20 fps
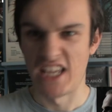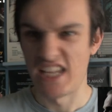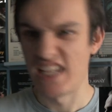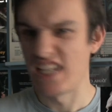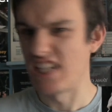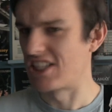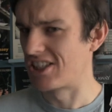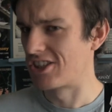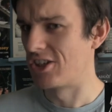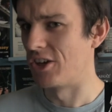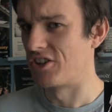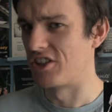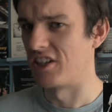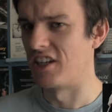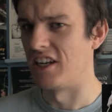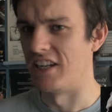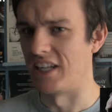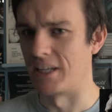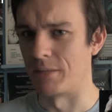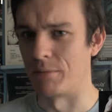he is such an
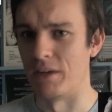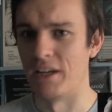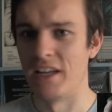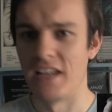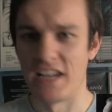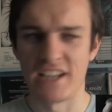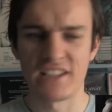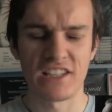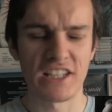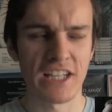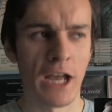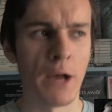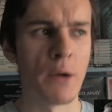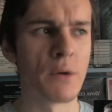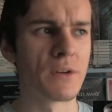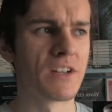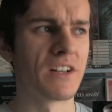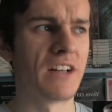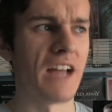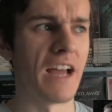enigma. He's a
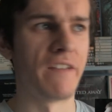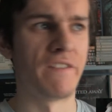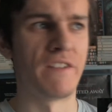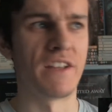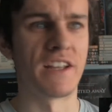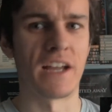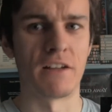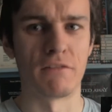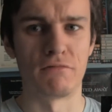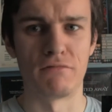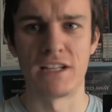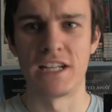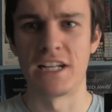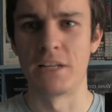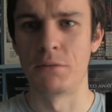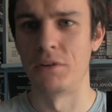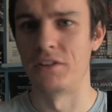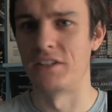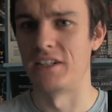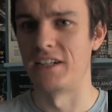character that I think I really
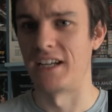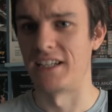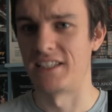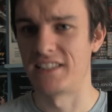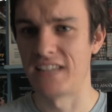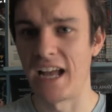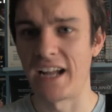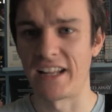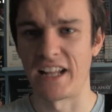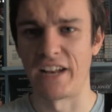want to dissect,